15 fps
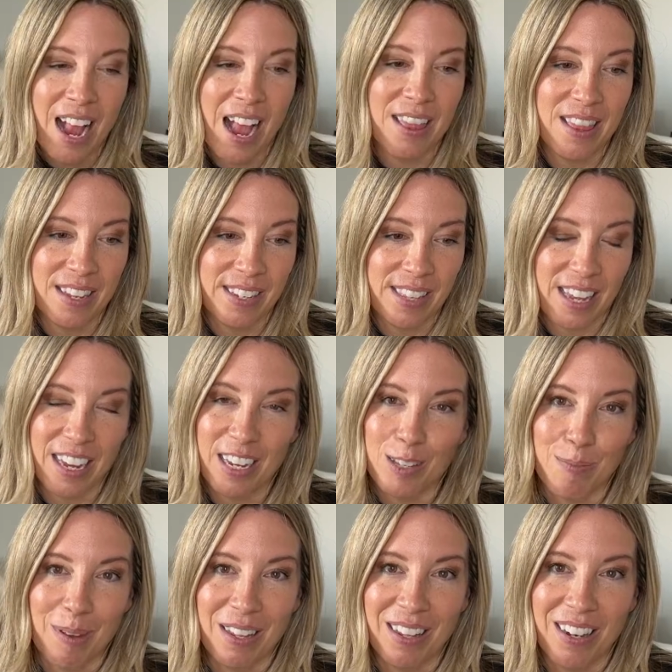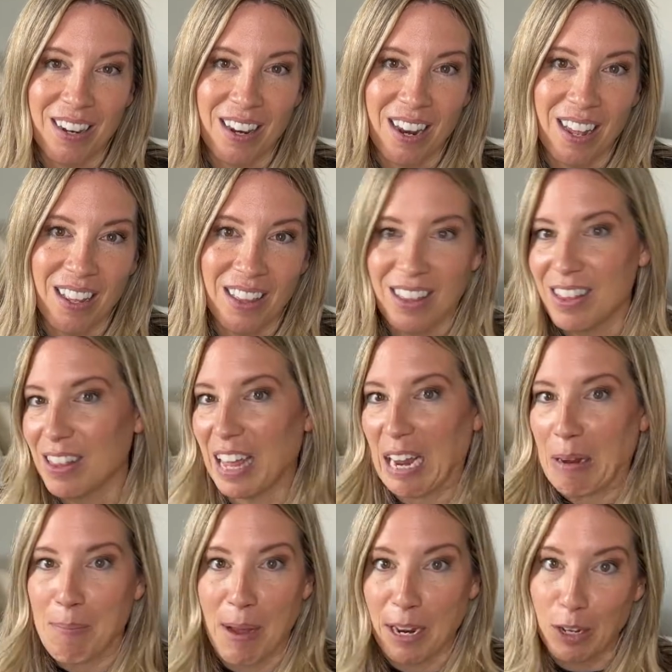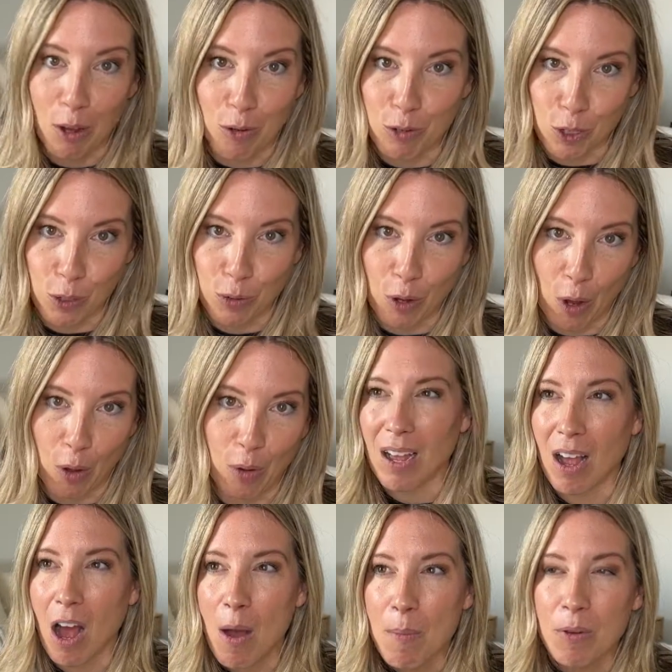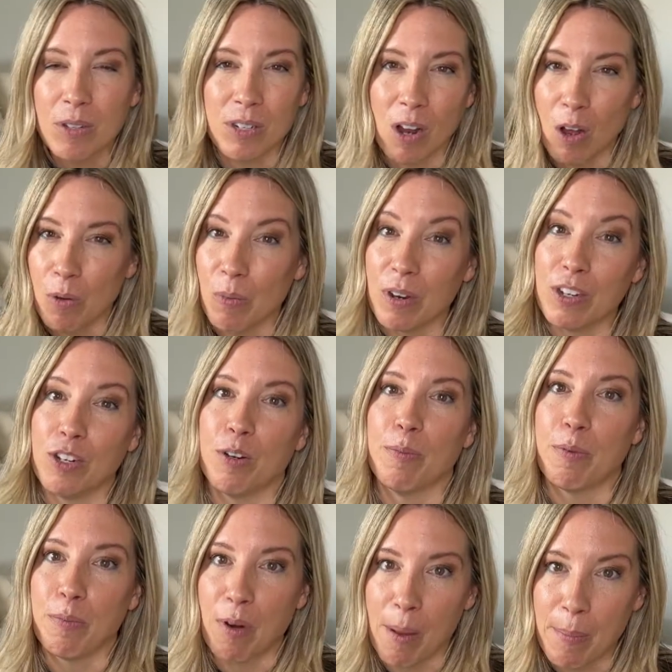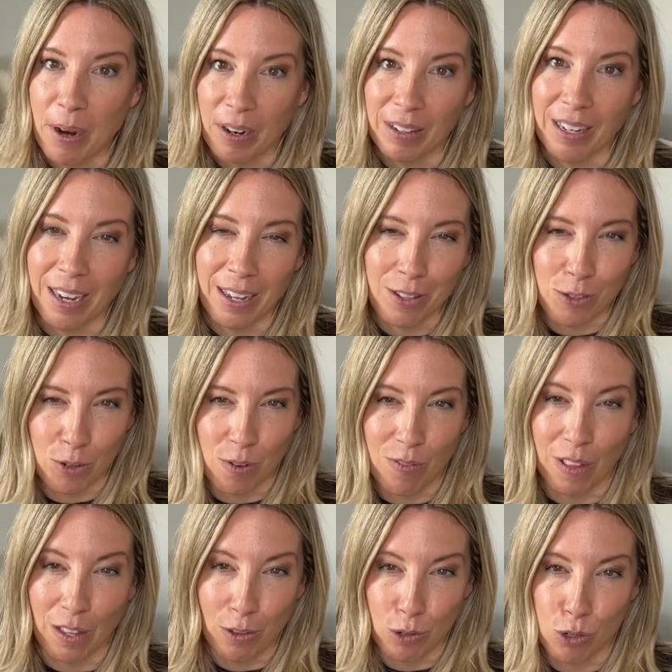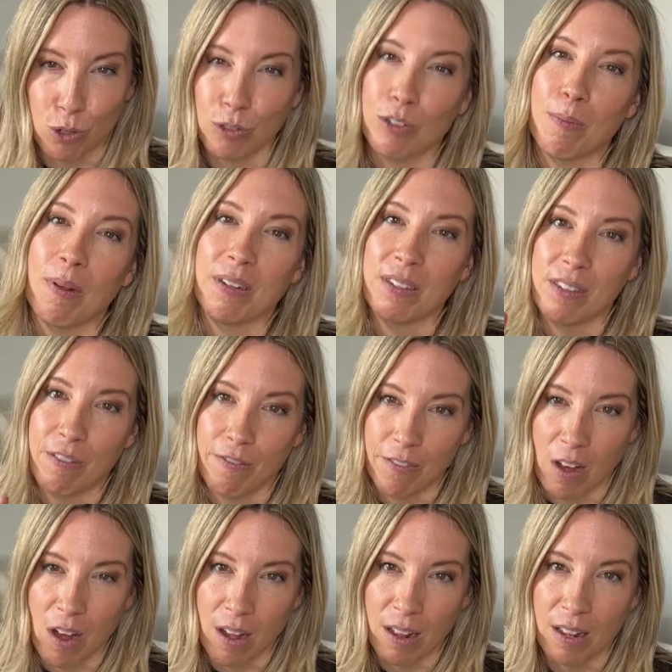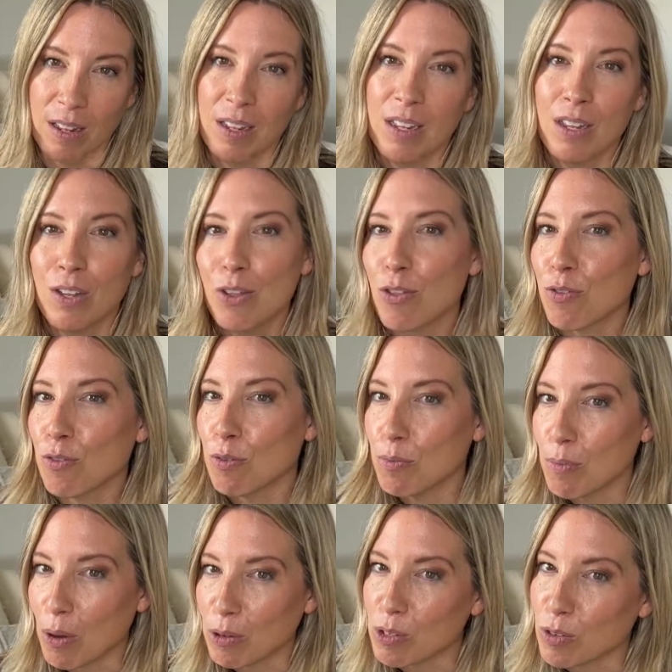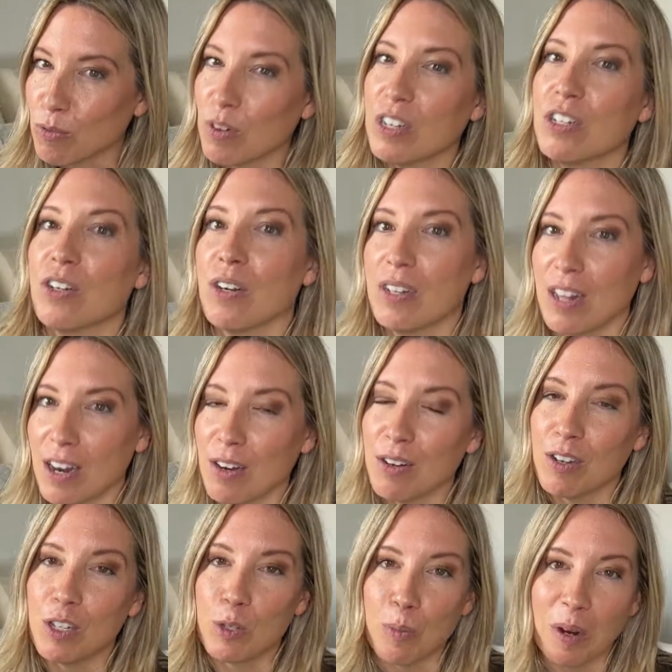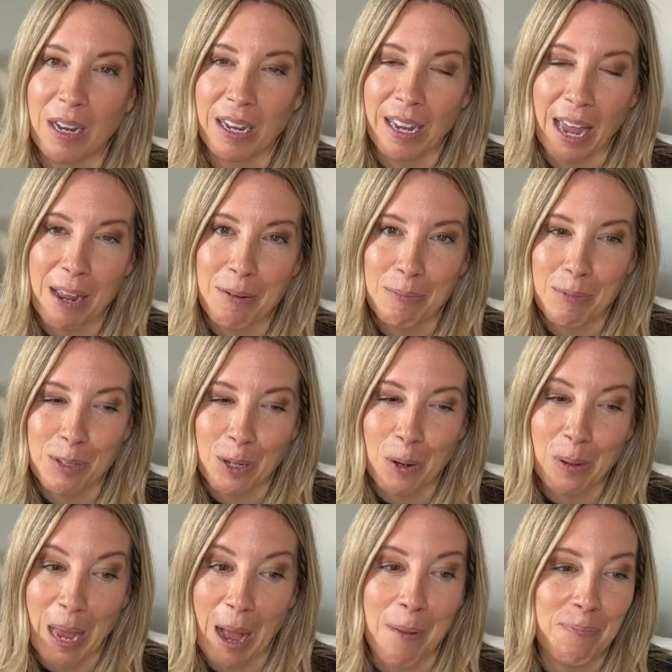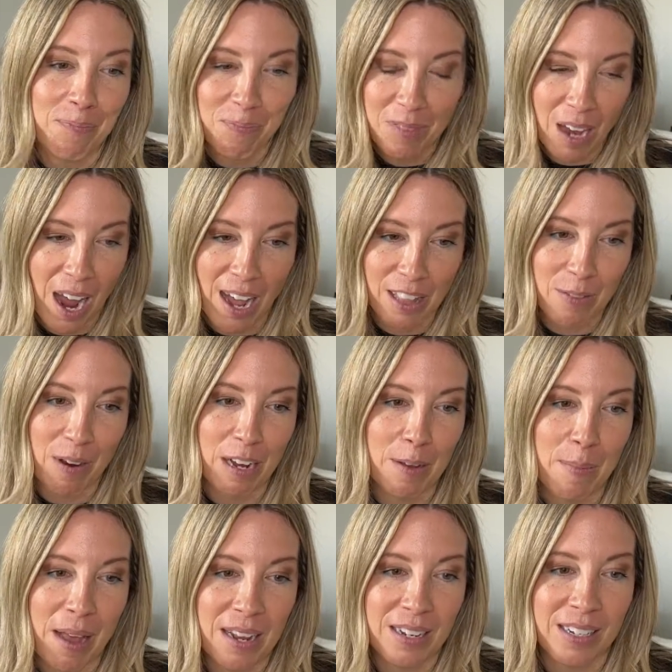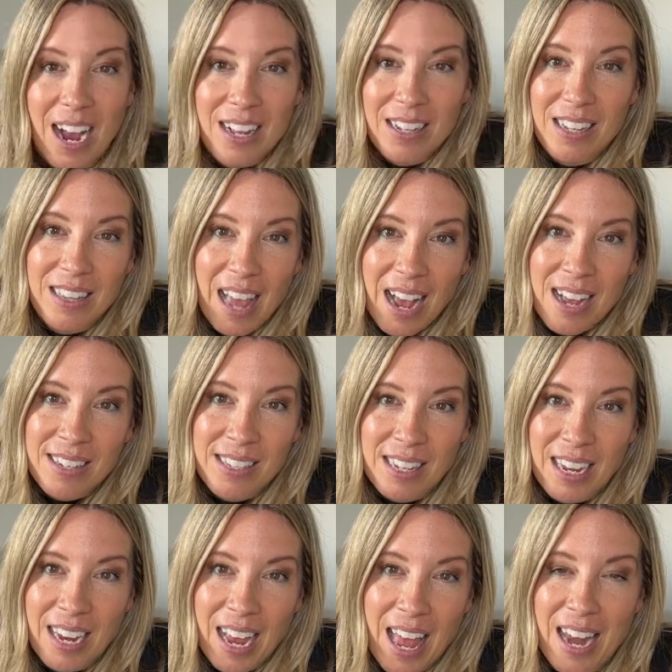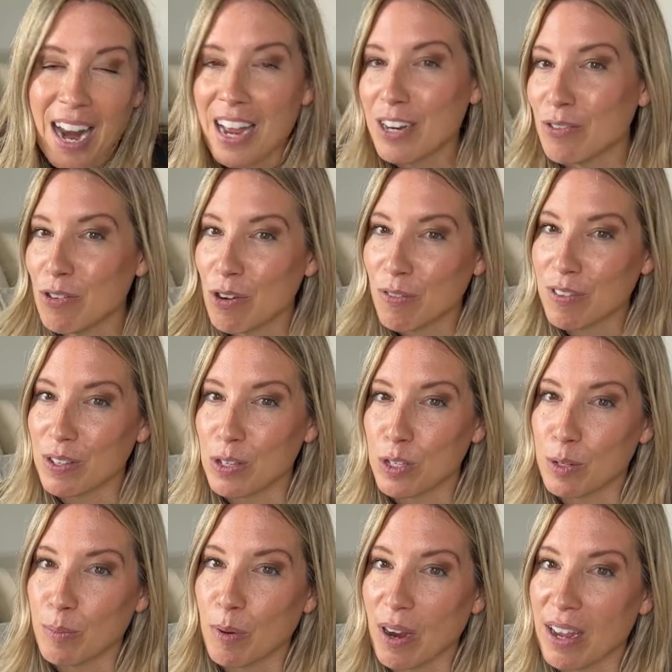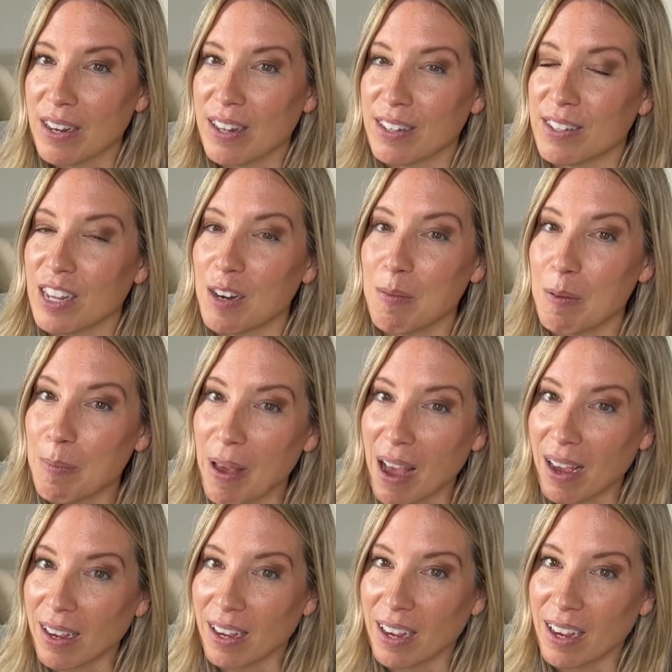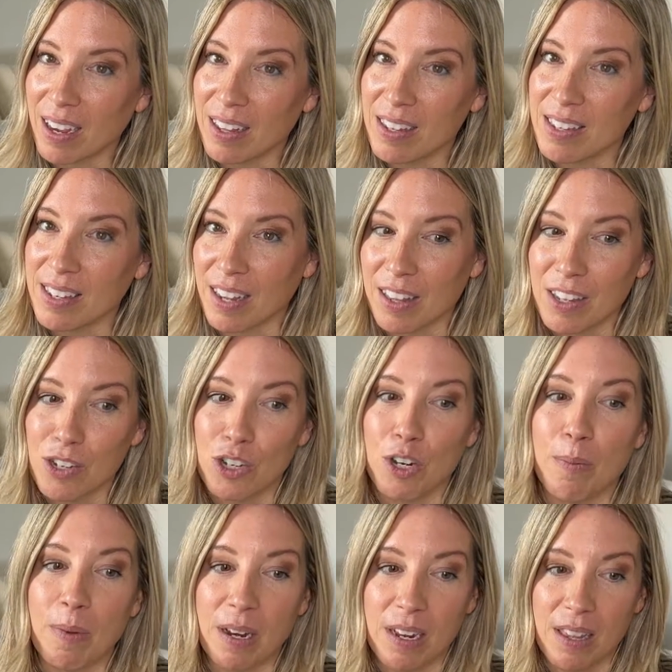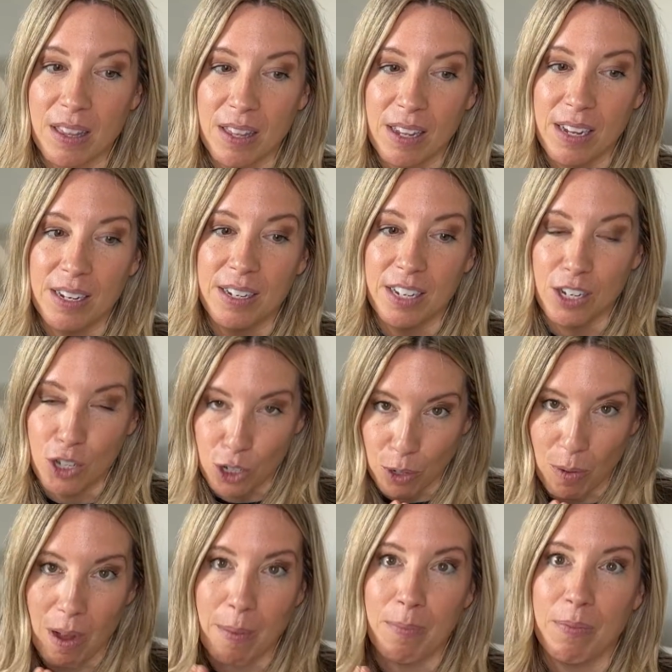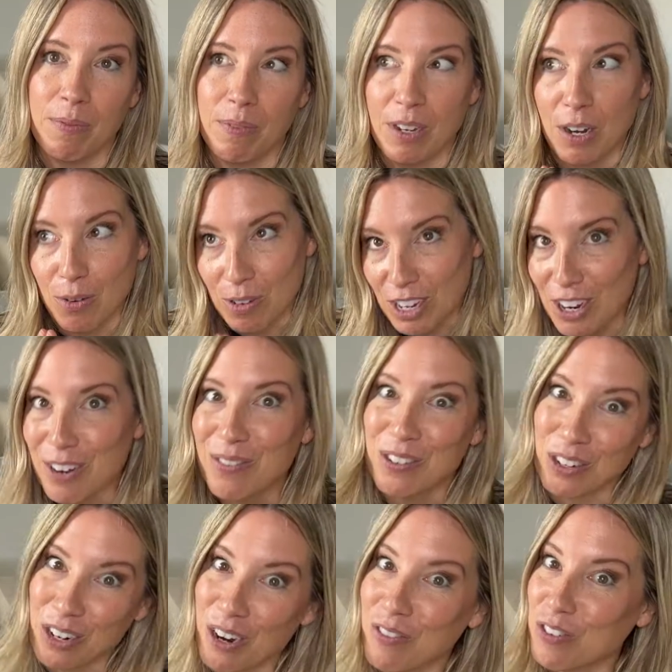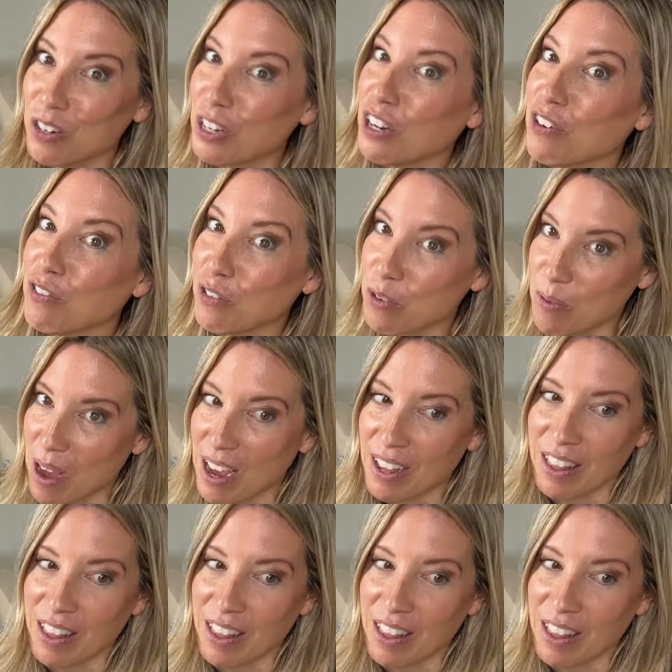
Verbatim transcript: and this thing has been like my go-to coat almost all winter, but primarily in sort of like the shoulder months, the fall through most of winter and then spring again. So yeah, highly recommend. And then lastly, and I don't know if this is a brand that's gonna be back in the sale this year, but it, it did show up, you know, year after year after year for a while